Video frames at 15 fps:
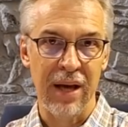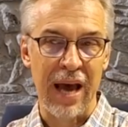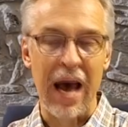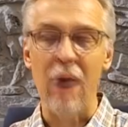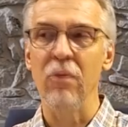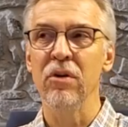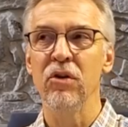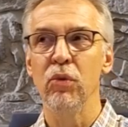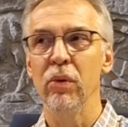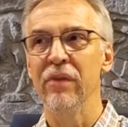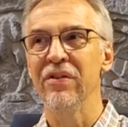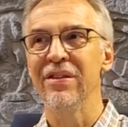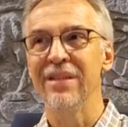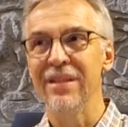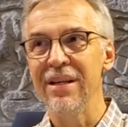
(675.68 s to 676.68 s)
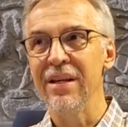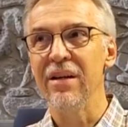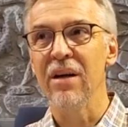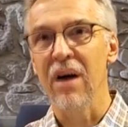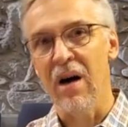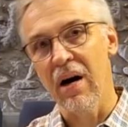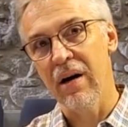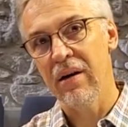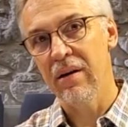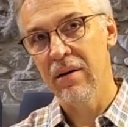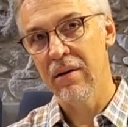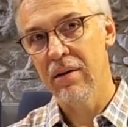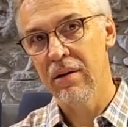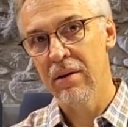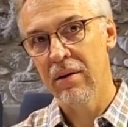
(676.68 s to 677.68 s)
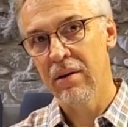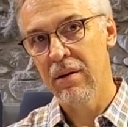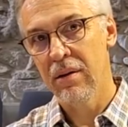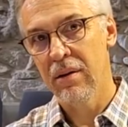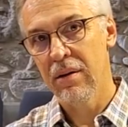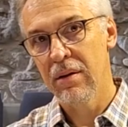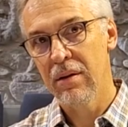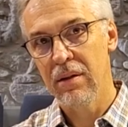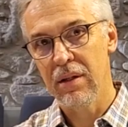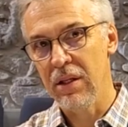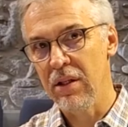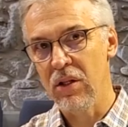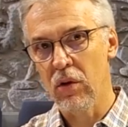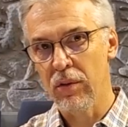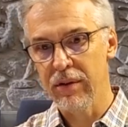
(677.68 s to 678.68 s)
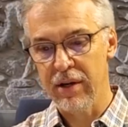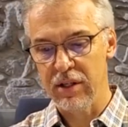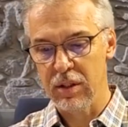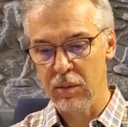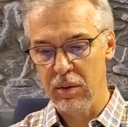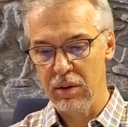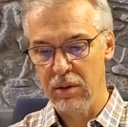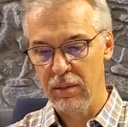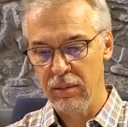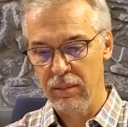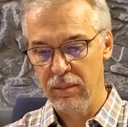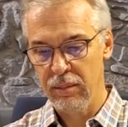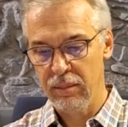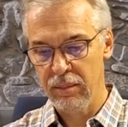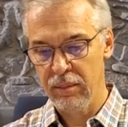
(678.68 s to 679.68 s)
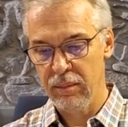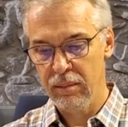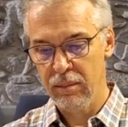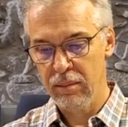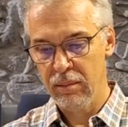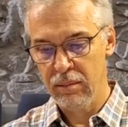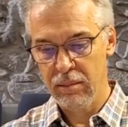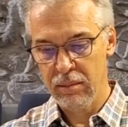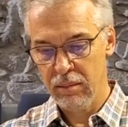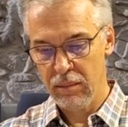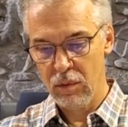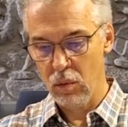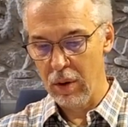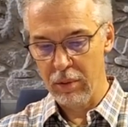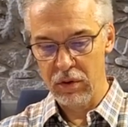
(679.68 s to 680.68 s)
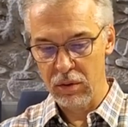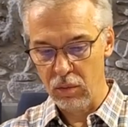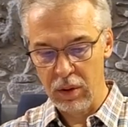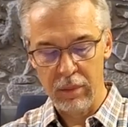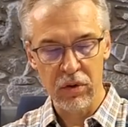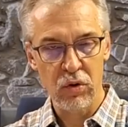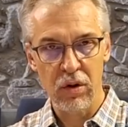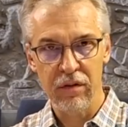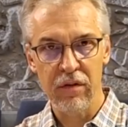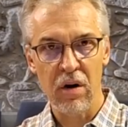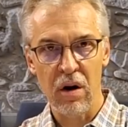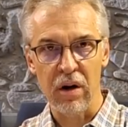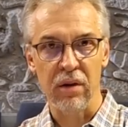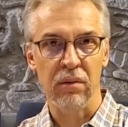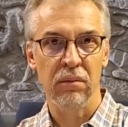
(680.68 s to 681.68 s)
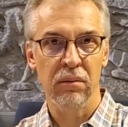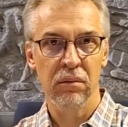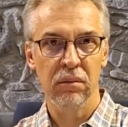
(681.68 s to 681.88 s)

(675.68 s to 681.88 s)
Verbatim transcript: How would you have seen God in the Old Testament? Where would, where would you have gone?